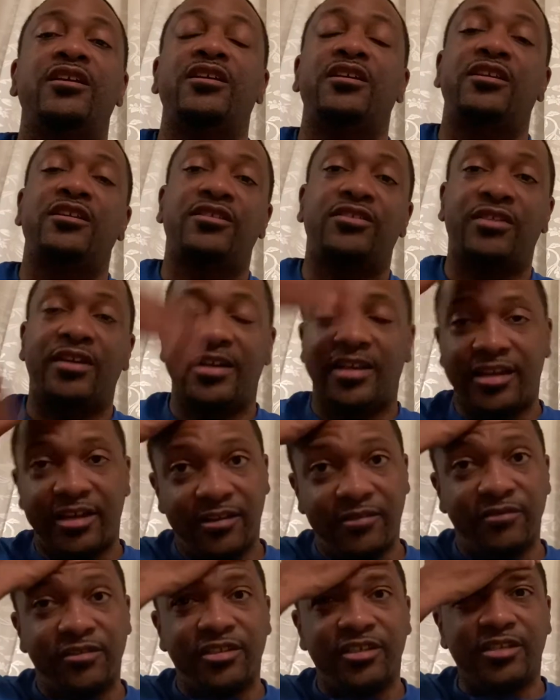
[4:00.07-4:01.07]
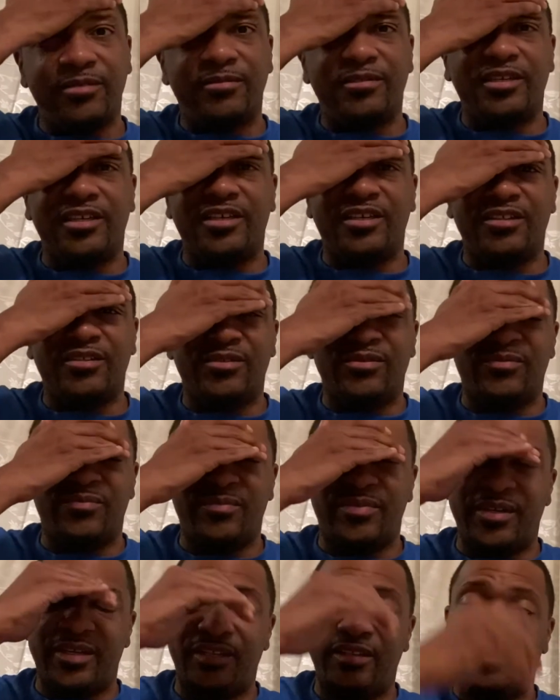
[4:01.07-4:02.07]
So I got off subject a little
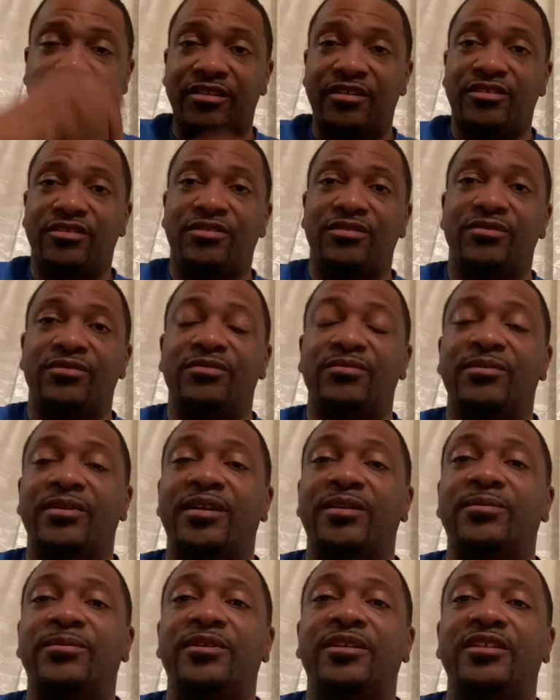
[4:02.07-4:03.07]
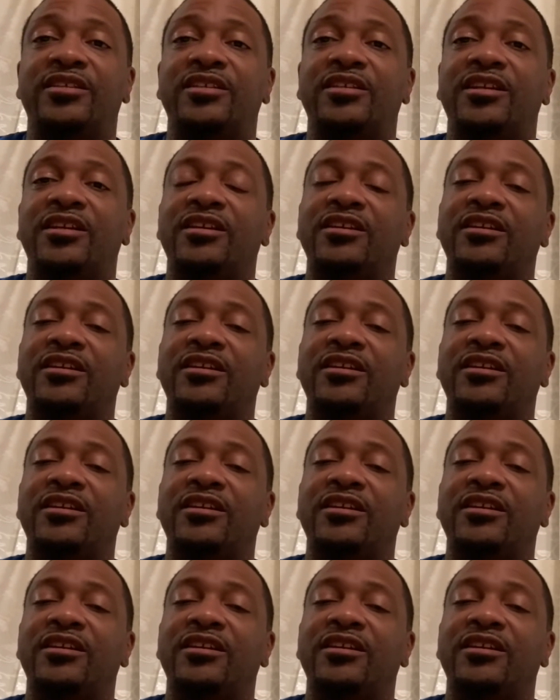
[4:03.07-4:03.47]
bit. So what I want to say,